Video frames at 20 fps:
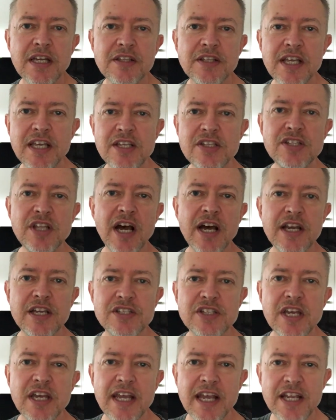These
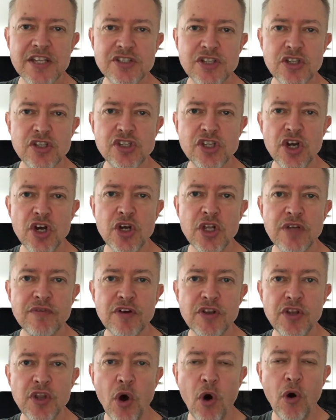days, it's the turn of
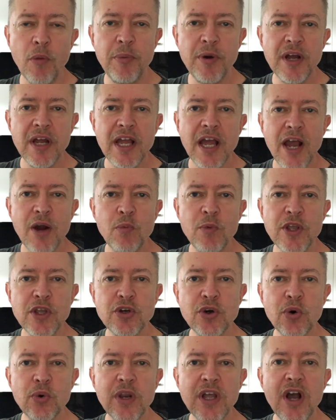a knob and we
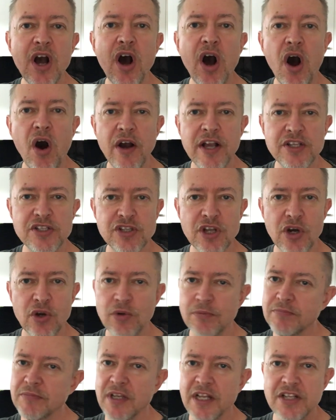call it
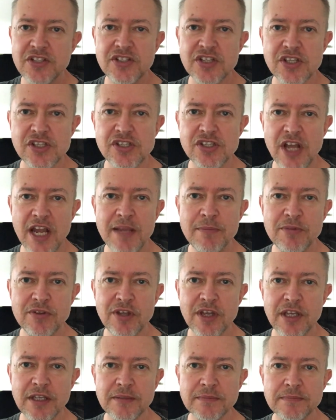ISO. It's the same
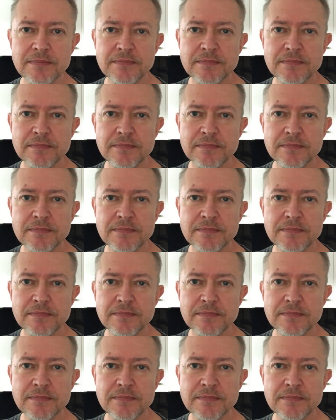thing.